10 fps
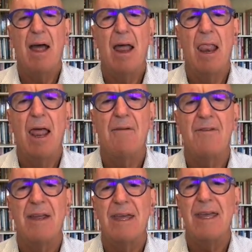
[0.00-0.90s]

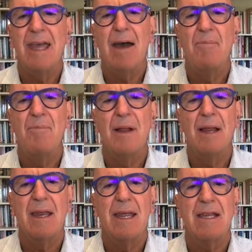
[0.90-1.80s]
lovely
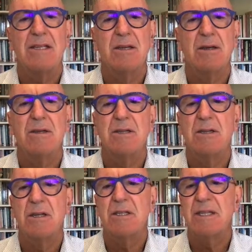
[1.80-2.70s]
ability to
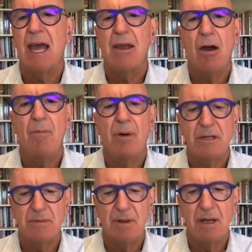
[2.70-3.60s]
just take on
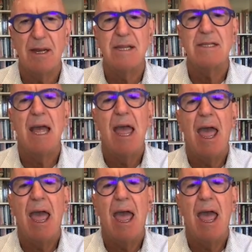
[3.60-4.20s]
possibilities